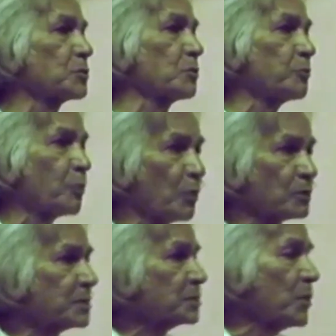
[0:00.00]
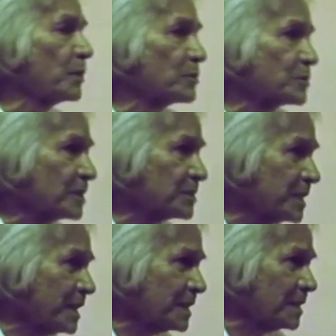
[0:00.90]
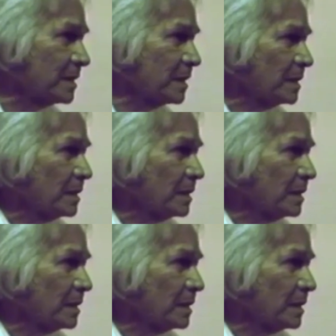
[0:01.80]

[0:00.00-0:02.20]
on us through force is going to succeed?